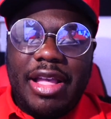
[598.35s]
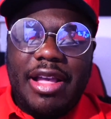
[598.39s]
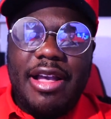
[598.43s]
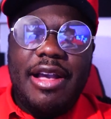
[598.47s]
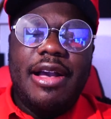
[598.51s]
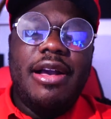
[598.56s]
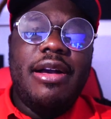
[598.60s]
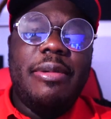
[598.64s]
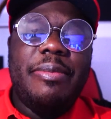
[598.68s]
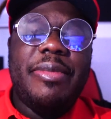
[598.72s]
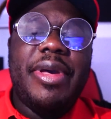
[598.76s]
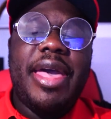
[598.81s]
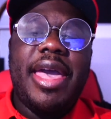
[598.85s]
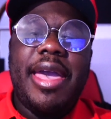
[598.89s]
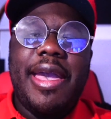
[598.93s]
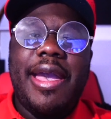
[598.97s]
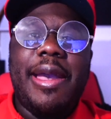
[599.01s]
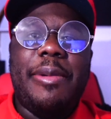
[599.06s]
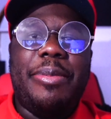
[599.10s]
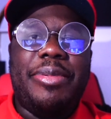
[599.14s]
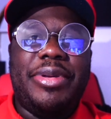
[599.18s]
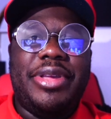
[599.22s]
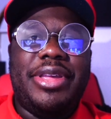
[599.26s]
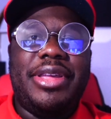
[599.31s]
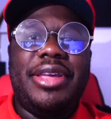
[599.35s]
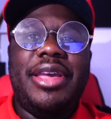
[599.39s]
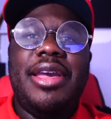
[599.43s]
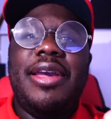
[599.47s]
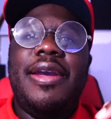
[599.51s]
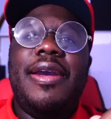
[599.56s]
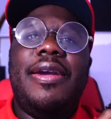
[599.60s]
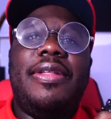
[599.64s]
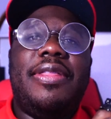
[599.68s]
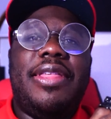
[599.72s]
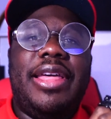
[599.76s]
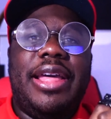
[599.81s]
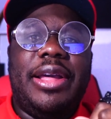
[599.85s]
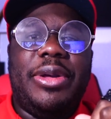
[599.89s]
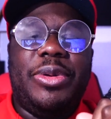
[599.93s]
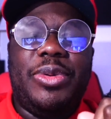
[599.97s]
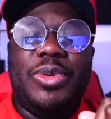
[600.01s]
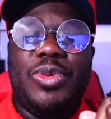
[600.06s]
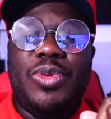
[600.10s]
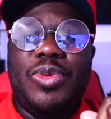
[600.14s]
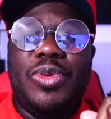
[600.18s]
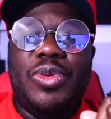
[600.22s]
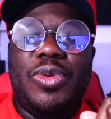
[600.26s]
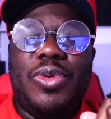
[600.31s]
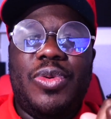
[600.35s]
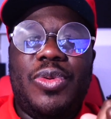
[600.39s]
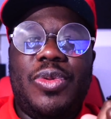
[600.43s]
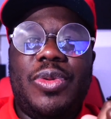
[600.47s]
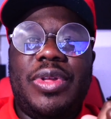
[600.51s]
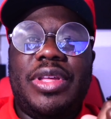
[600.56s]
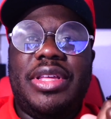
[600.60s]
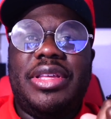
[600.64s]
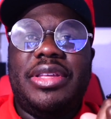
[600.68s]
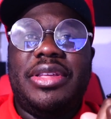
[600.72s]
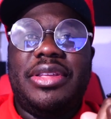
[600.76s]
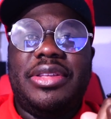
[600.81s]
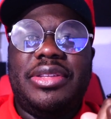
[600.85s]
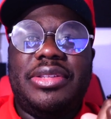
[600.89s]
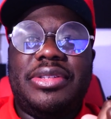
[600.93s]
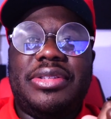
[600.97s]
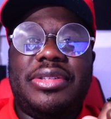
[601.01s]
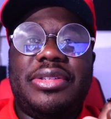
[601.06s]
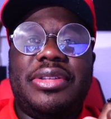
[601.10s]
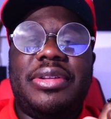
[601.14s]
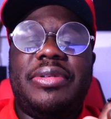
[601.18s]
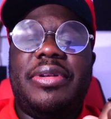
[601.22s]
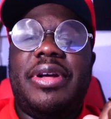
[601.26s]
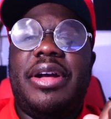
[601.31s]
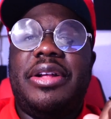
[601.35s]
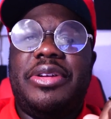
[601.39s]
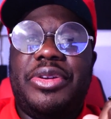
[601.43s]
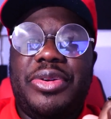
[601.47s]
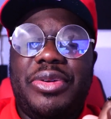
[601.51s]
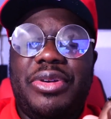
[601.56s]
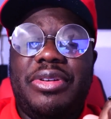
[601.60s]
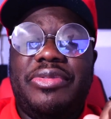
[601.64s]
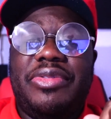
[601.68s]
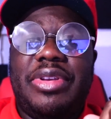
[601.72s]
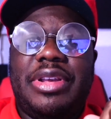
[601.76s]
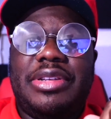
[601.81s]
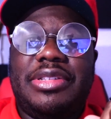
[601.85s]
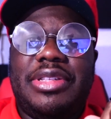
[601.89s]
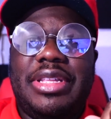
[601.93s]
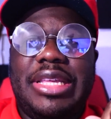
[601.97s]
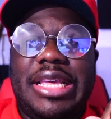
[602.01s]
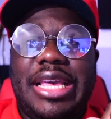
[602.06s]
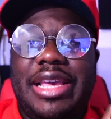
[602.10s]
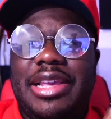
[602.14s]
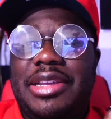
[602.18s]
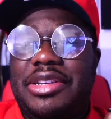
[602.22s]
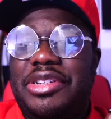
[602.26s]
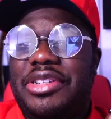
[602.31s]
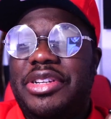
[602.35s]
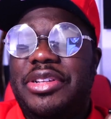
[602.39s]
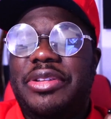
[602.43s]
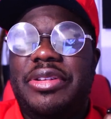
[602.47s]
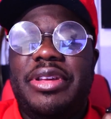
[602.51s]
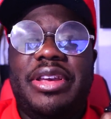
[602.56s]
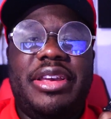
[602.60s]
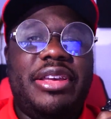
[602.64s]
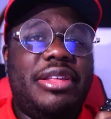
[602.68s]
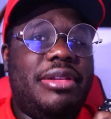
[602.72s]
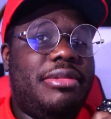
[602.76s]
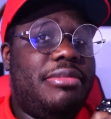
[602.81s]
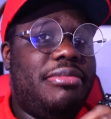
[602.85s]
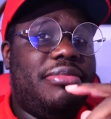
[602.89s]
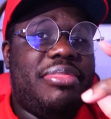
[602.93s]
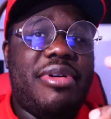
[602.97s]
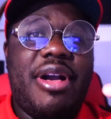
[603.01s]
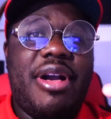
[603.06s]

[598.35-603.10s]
I'm happy that Google is under investigation and